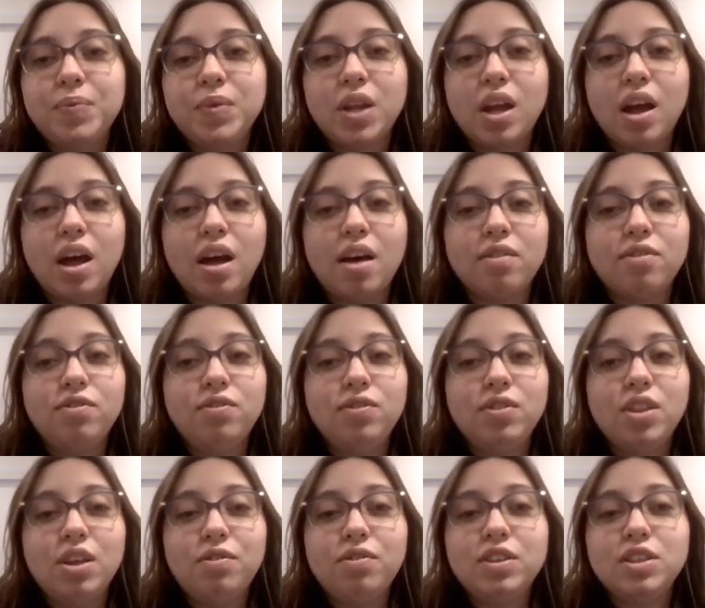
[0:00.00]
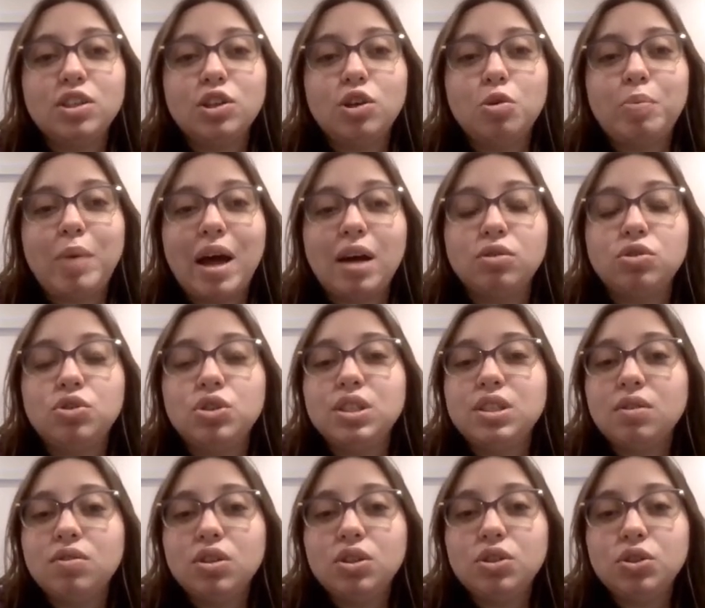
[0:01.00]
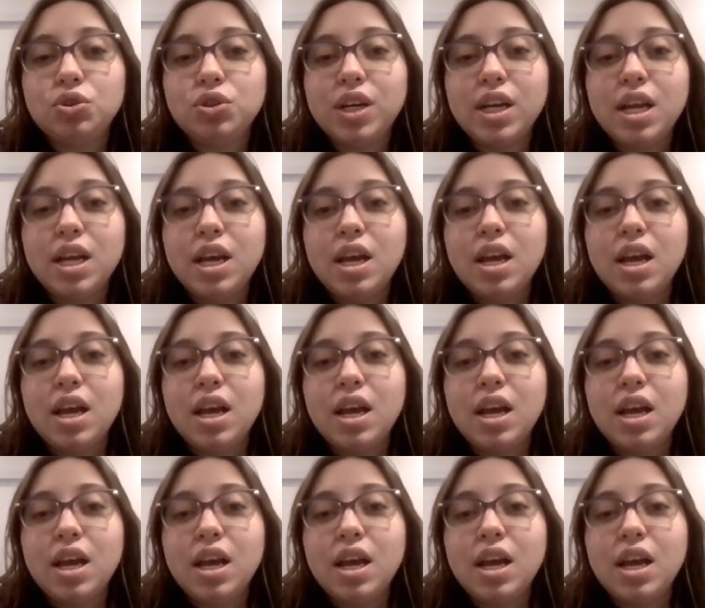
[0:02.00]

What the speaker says: the physical boundaries of the street,